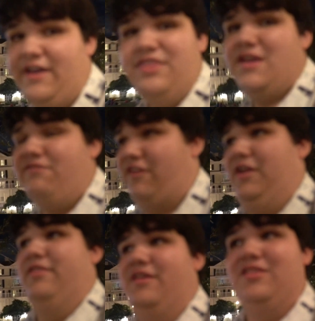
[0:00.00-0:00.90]
think if
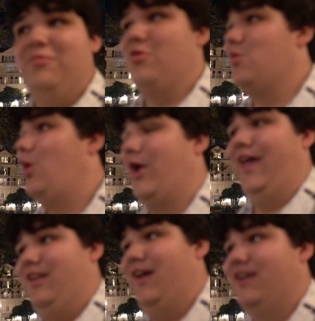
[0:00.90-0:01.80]
anything, the boardwalk at
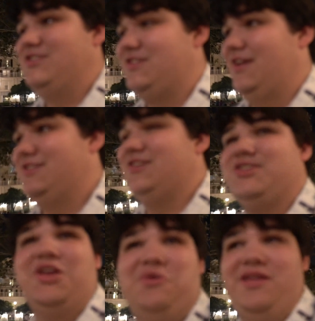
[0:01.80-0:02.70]
night just has such
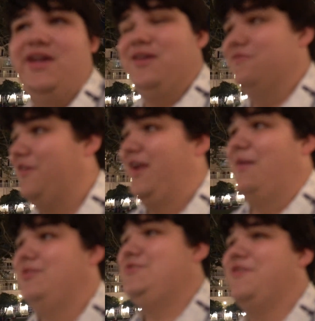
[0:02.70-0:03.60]
a unique and fun
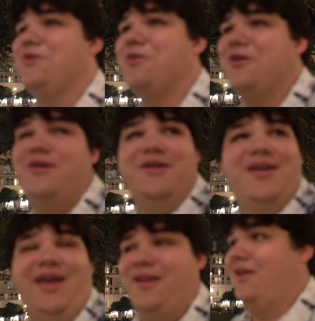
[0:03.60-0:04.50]
atmosphere.
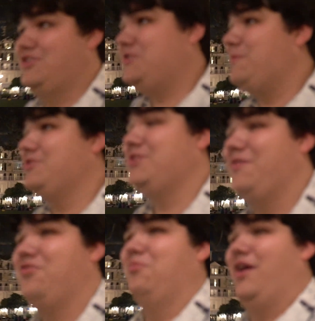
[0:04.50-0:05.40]
And just personally
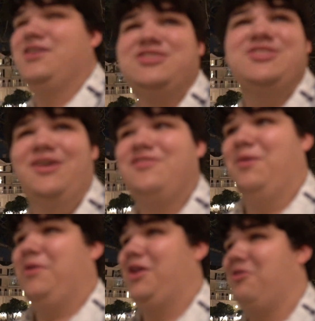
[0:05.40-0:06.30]
for me, I just love
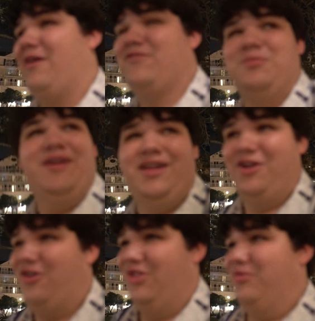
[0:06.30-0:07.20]
coming here after my night
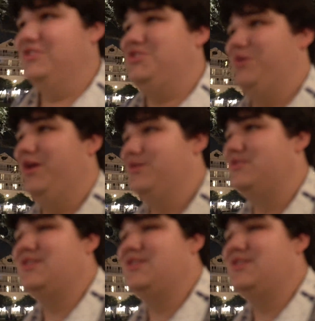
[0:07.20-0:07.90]
at Hollywood Studios.